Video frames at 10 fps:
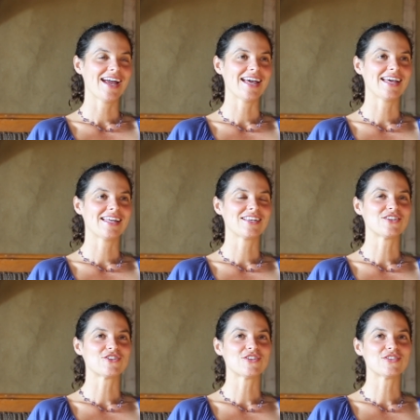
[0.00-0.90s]

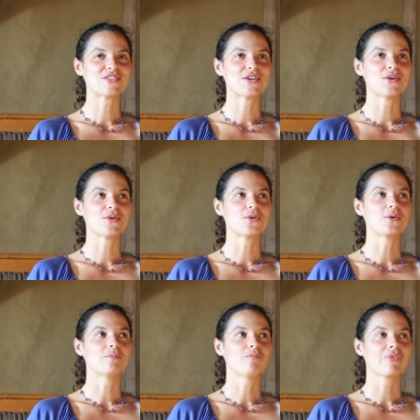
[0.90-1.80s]
And
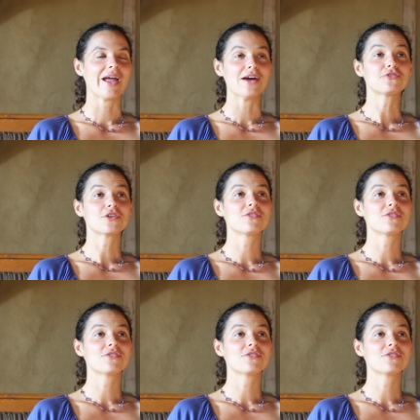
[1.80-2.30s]
so after